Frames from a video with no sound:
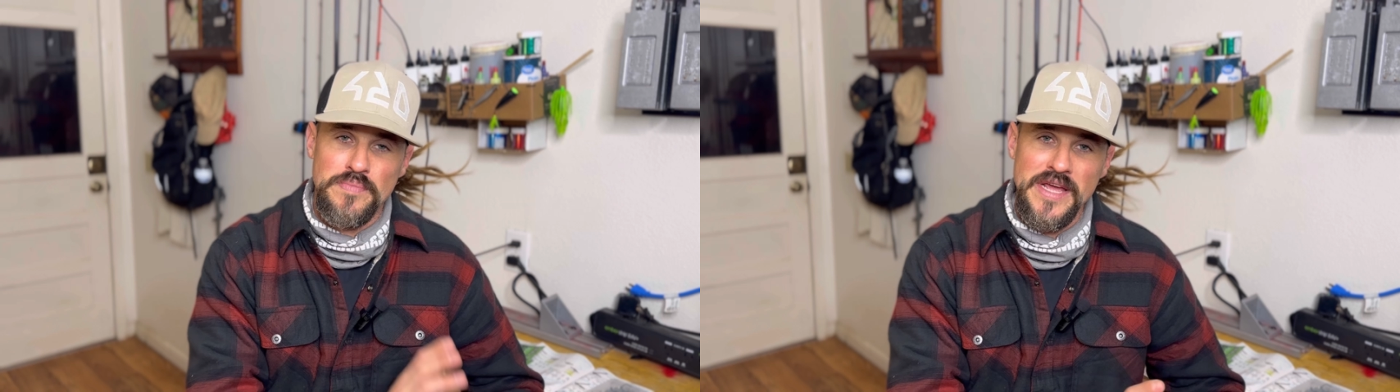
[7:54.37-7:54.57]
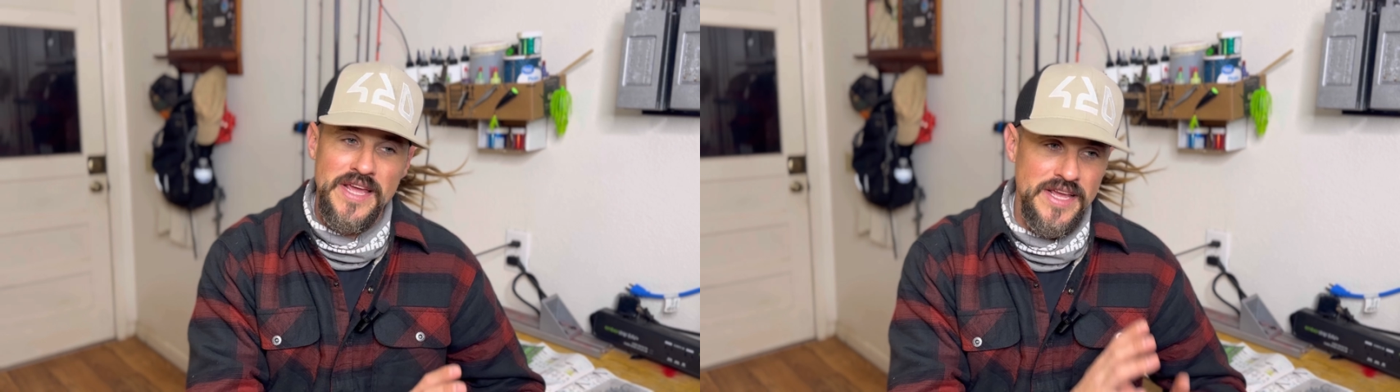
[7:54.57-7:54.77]

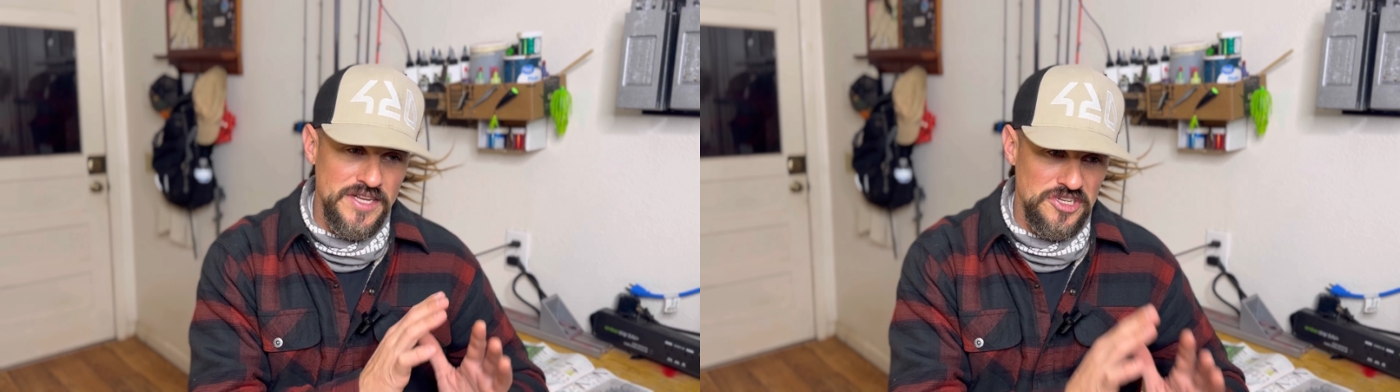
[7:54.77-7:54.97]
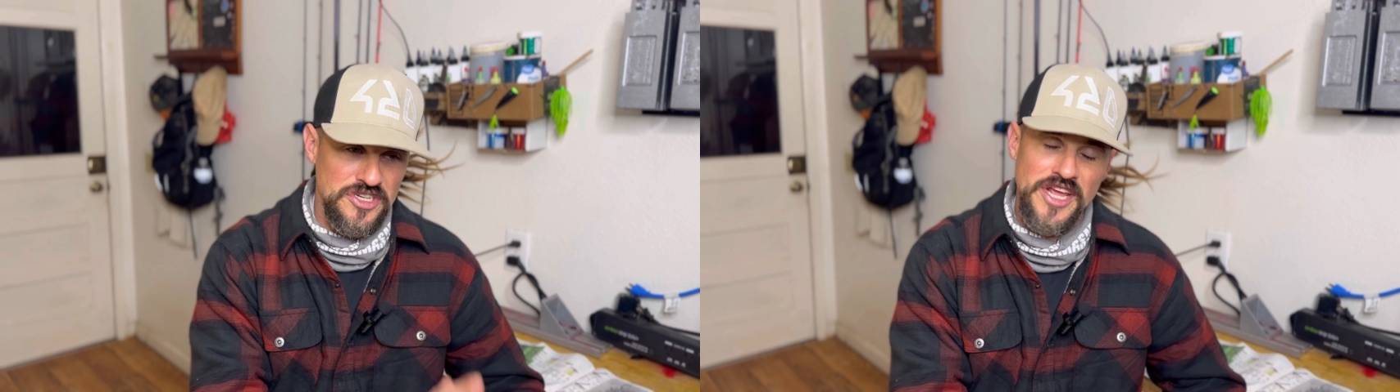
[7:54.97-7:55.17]
be
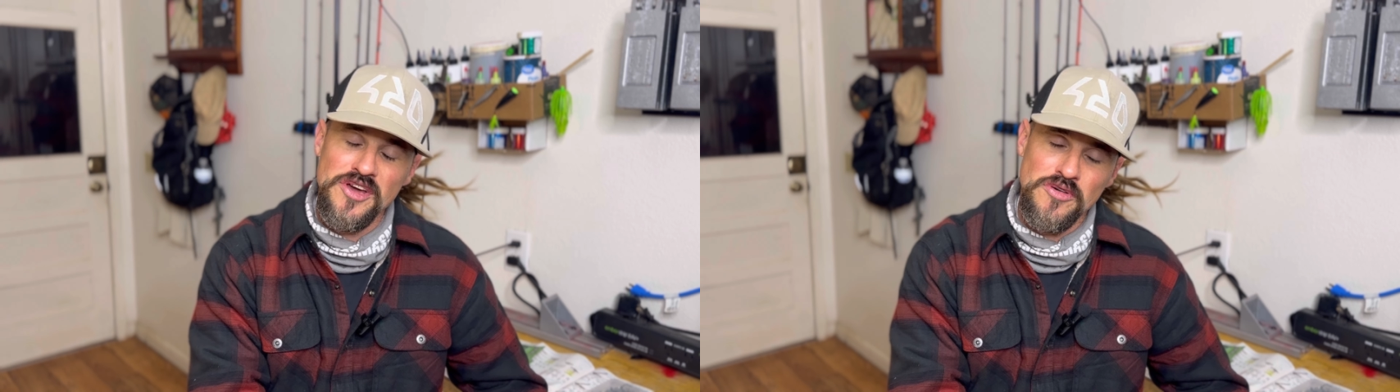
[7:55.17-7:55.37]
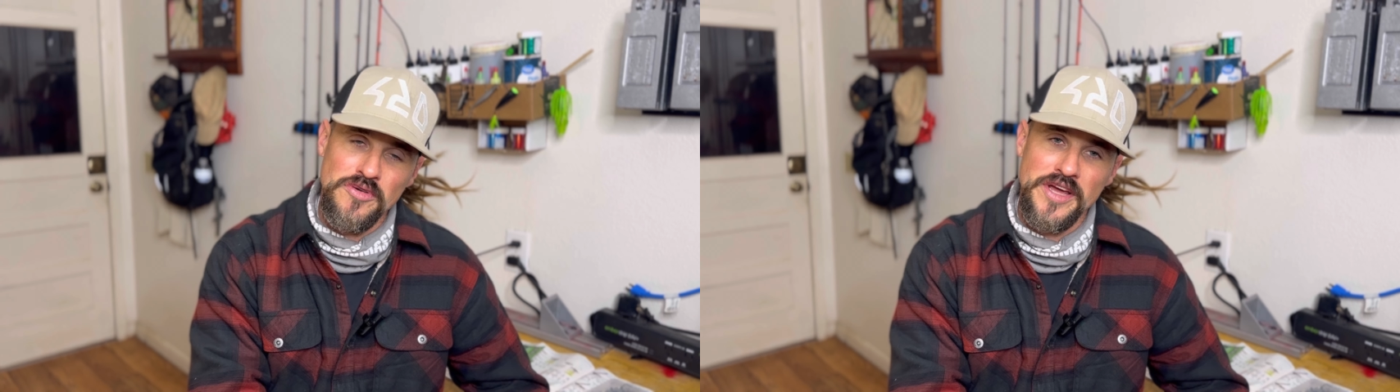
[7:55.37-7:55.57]

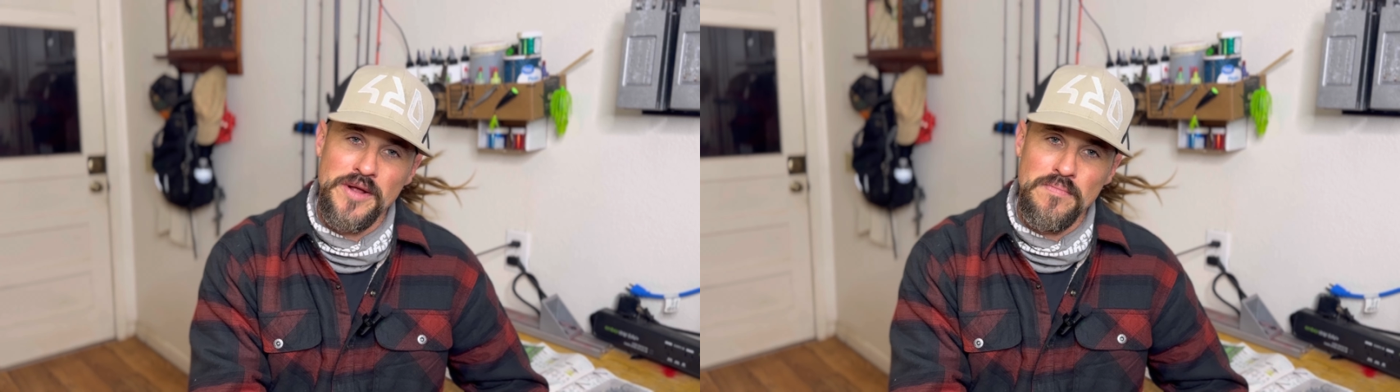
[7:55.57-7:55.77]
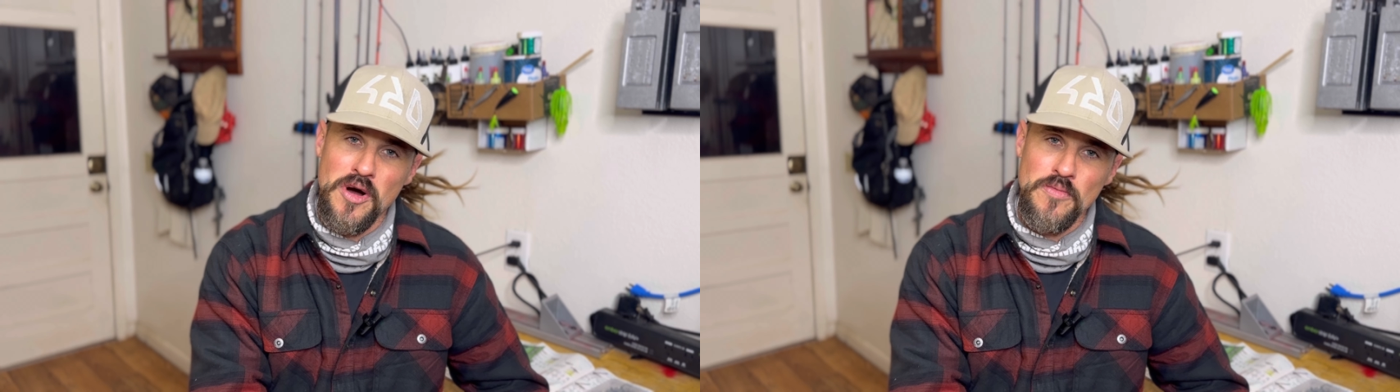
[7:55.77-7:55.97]
still in a
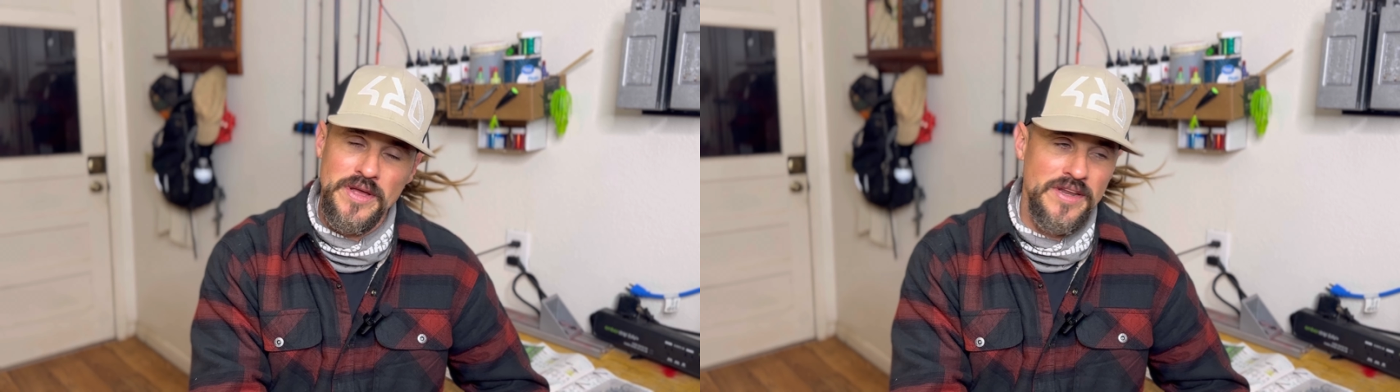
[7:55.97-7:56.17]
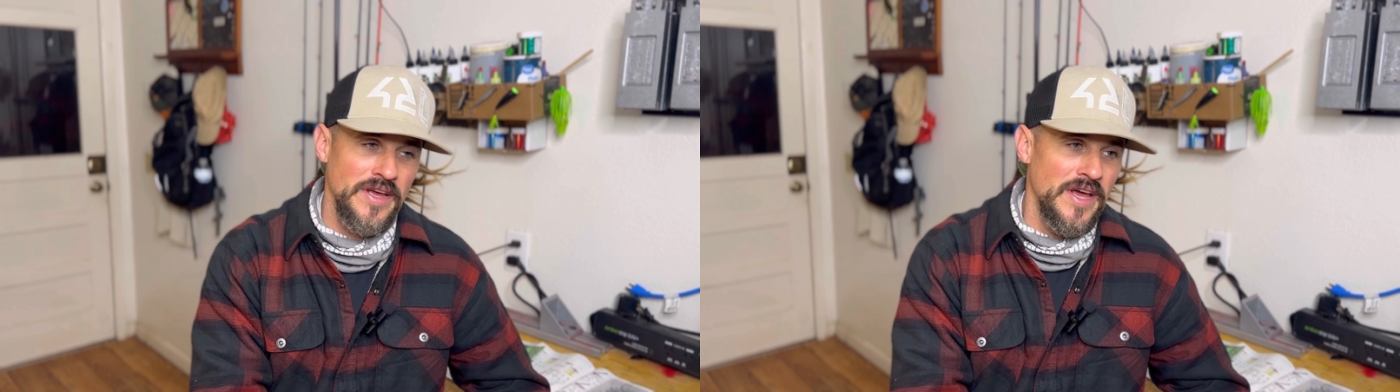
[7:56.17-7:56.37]
moment.